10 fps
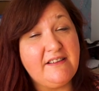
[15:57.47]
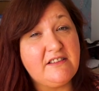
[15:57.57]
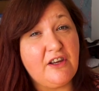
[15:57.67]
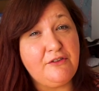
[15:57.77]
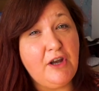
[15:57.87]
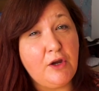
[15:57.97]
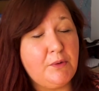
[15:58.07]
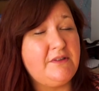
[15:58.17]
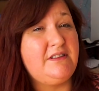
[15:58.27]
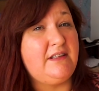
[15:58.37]
and so no
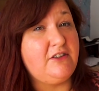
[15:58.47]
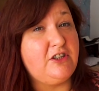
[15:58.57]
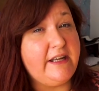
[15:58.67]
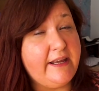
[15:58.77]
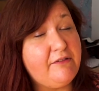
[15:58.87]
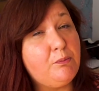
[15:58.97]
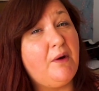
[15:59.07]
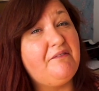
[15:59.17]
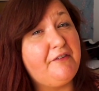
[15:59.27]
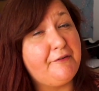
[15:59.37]
one has actually given
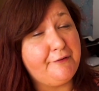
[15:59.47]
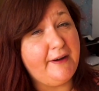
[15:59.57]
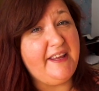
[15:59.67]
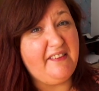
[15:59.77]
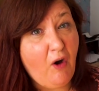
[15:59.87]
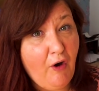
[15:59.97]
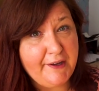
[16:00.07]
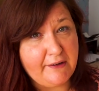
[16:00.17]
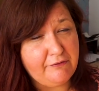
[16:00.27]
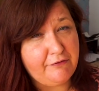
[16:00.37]
one for free that I can